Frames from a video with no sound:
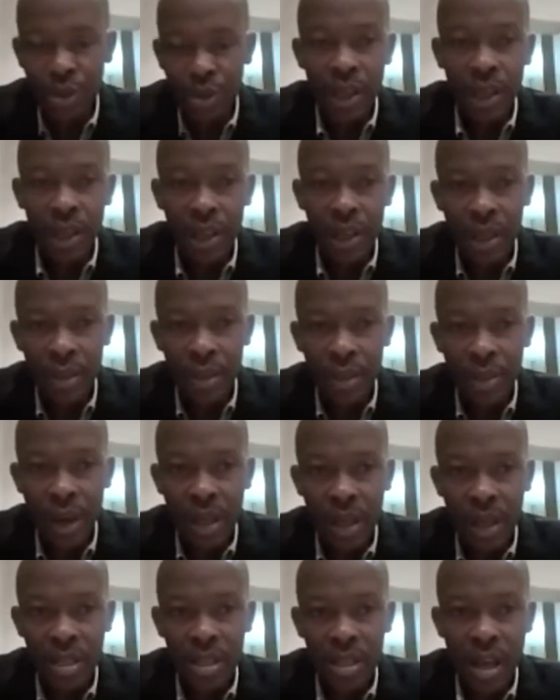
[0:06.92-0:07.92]
uh,
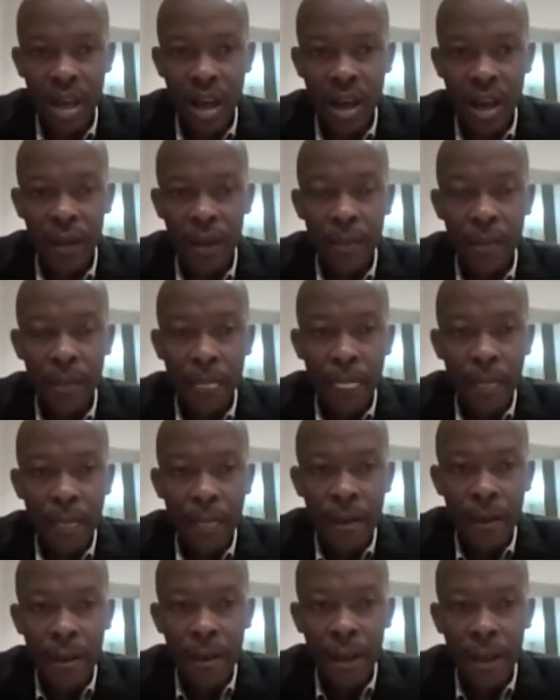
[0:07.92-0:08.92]
Pastor
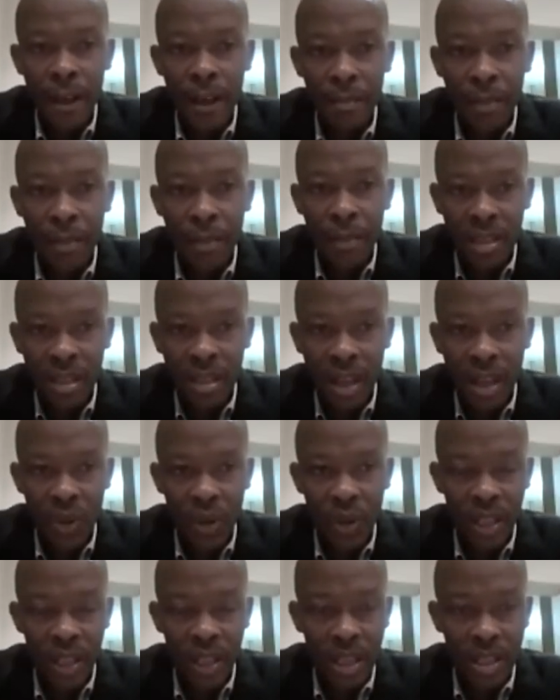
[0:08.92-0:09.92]
uh, Pastor
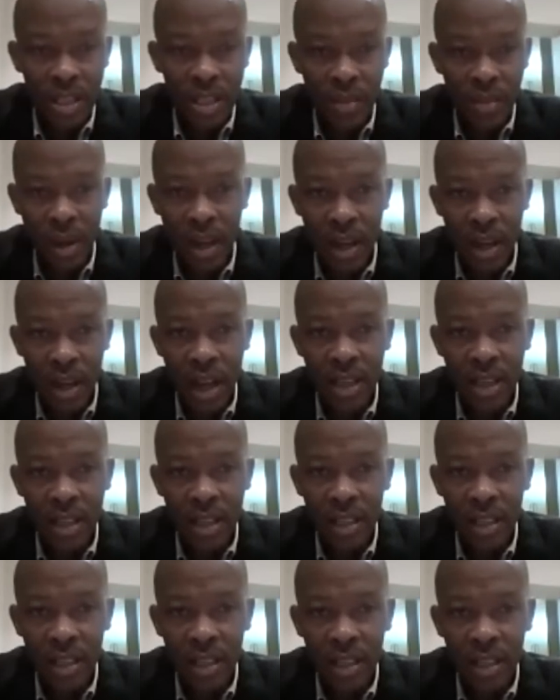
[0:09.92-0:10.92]
Oetla
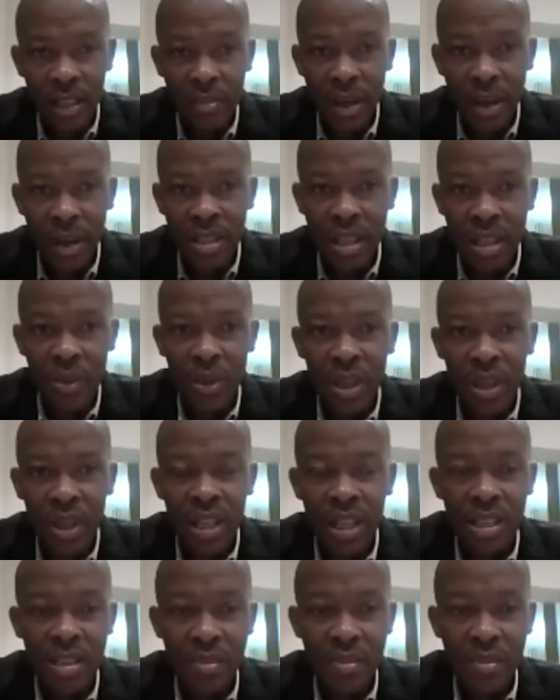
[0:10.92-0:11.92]
Simankane, Pastor Oetla
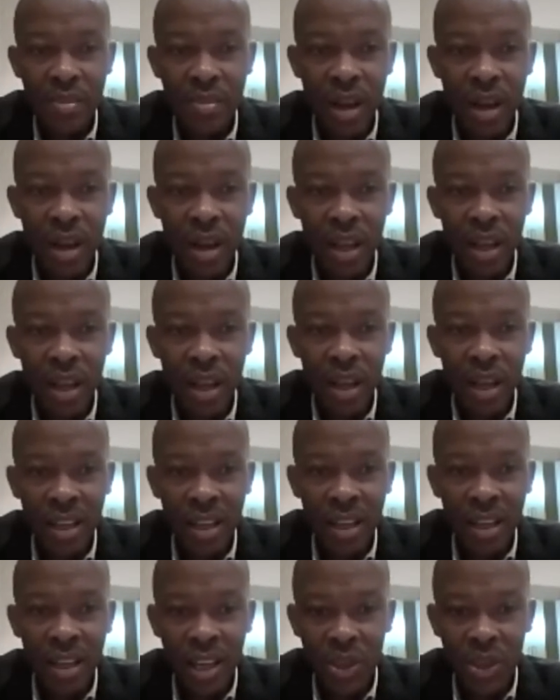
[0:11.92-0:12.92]
Simankane, as we
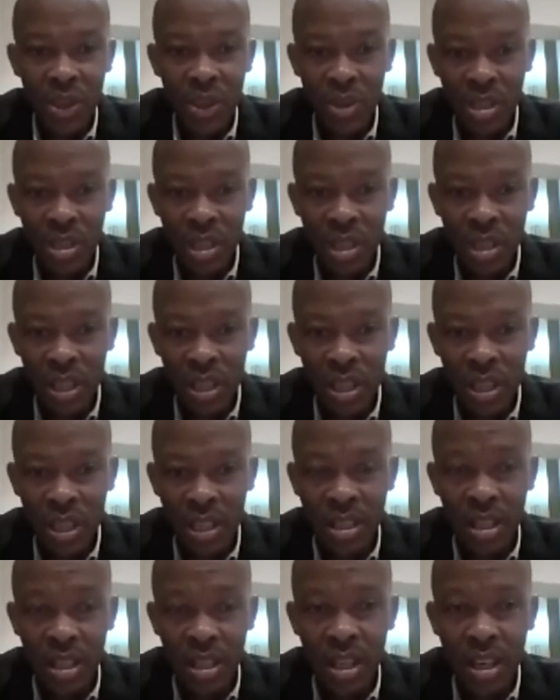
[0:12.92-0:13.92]
said yesterday,
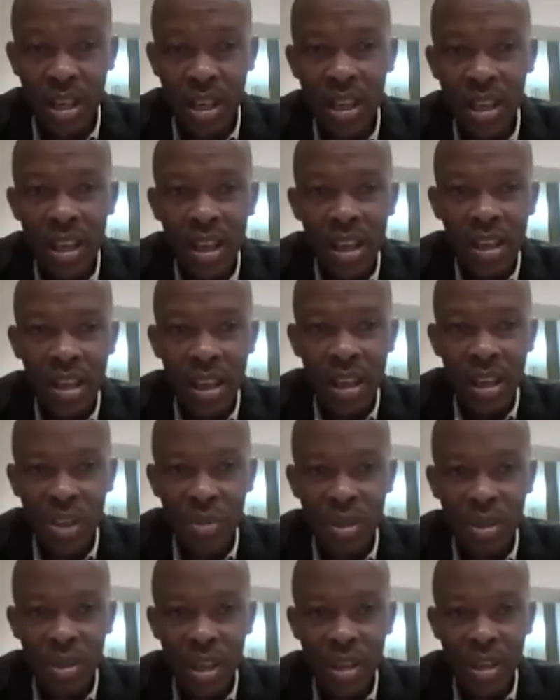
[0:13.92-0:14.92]
he has been, the
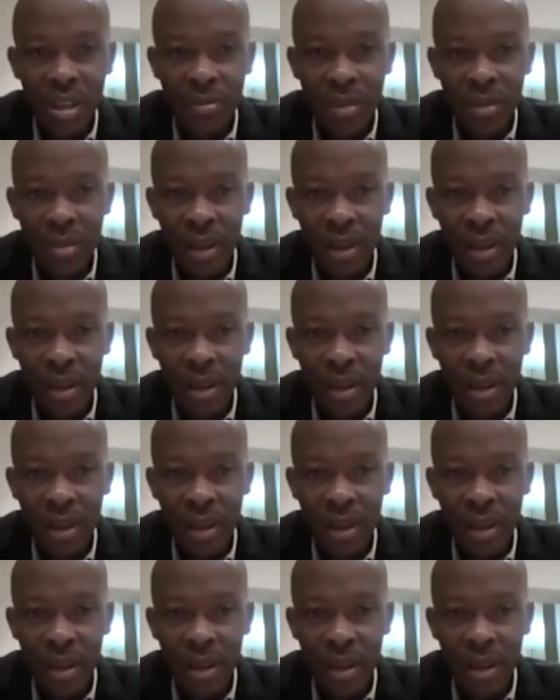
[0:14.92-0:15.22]
family